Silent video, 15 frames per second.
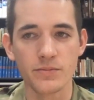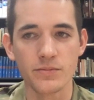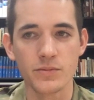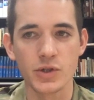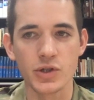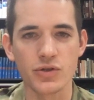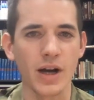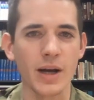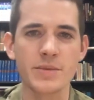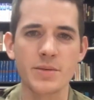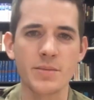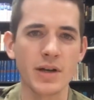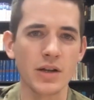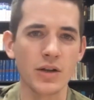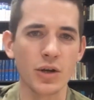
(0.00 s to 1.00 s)
Describe to
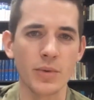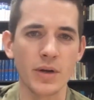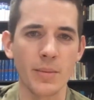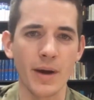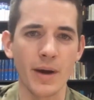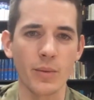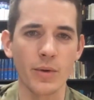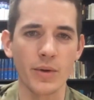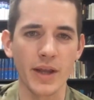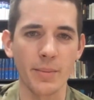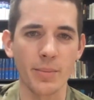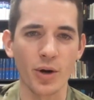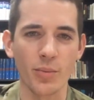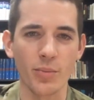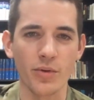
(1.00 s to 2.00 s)
me a little bit about what that
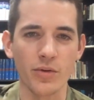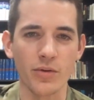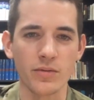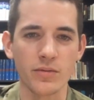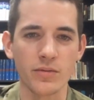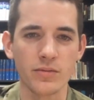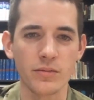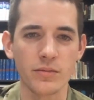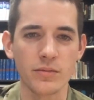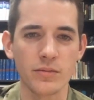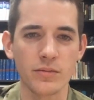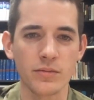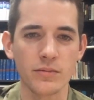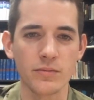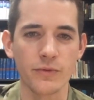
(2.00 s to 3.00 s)
purple
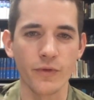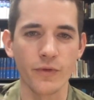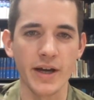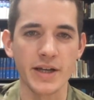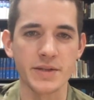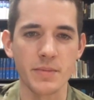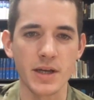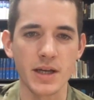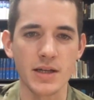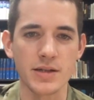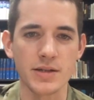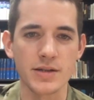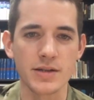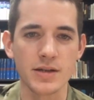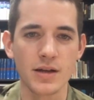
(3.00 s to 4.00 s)
phrase
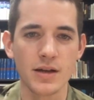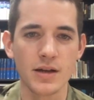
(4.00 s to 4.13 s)
means.